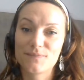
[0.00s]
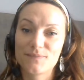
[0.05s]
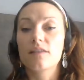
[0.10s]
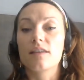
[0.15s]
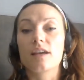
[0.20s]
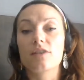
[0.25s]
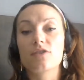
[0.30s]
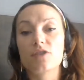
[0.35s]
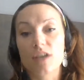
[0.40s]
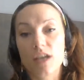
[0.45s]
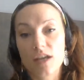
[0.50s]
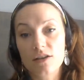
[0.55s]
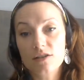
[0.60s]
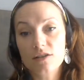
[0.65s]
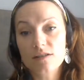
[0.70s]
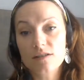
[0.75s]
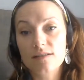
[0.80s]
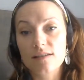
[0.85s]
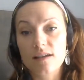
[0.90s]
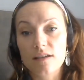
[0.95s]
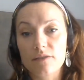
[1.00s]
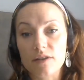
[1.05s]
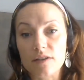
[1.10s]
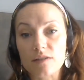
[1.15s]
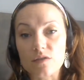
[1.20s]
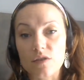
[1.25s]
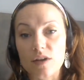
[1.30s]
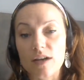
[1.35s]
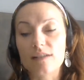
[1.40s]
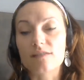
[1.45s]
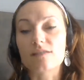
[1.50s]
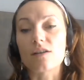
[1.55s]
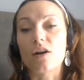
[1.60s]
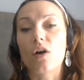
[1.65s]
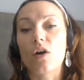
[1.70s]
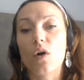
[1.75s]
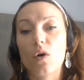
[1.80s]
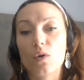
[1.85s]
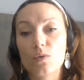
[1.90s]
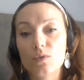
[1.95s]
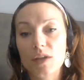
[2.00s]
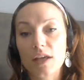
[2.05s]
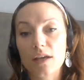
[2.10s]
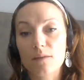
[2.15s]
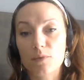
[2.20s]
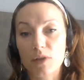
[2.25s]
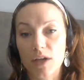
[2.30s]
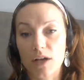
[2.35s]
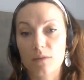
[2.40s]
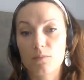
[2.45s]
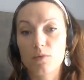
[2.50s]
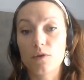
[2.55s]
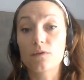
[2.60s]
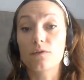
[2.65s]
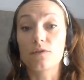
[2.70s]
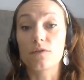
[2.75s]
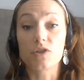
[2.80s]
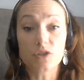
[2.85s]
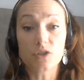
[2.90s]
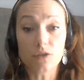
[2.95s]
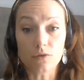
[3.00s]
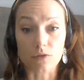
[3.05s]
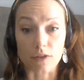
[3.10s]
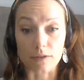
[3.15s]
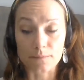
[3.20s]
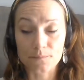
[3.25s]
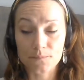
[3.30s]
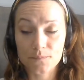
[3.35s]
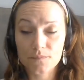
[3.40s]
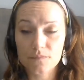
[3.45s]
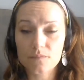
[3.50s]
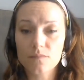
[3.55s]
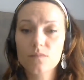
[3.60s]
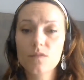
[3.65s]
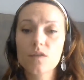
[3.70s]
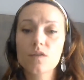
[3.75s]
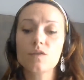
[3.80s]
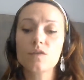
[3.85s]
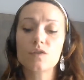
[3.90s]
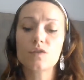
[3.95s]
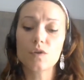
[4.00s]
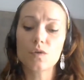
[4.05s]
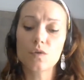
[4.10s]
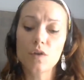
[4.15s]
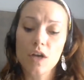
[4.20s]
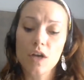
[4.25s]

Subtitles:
The education savings grants are only applicable for children. So